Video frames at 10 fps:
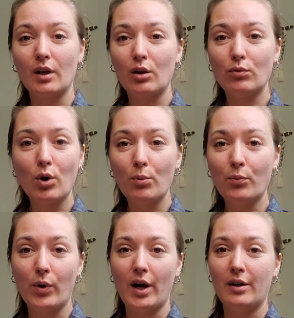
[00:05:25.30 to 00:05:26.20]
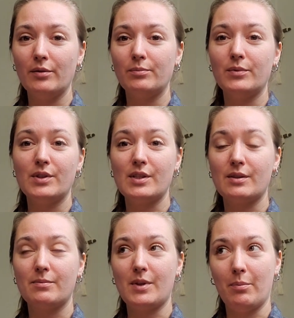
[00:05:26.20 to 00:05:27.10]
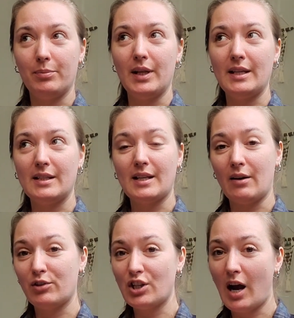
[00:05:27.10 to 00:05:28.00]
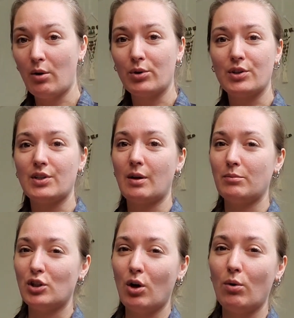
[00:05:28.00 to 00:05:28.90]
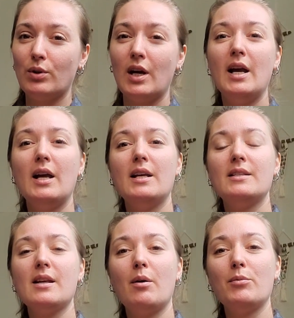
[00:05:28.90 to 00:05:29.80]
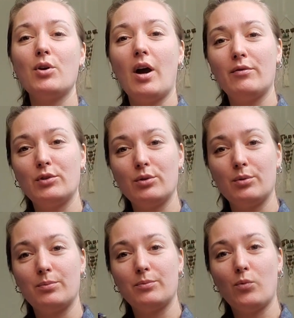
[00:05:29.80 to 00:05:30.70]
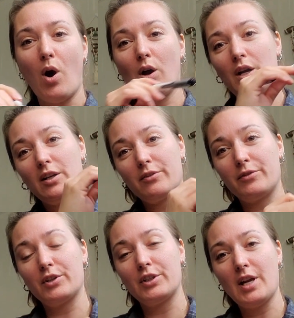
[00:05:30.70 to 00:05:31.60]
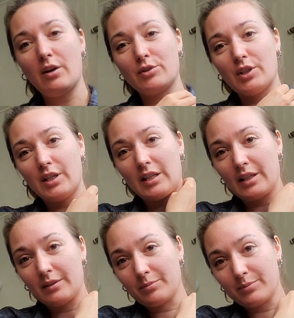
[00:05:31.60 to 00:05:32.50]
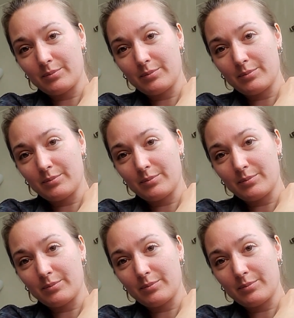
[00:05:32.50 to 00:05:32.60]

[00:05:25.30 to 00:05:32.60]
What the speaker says: room where some places have showers, some don't. Some you have to walk a little further down to another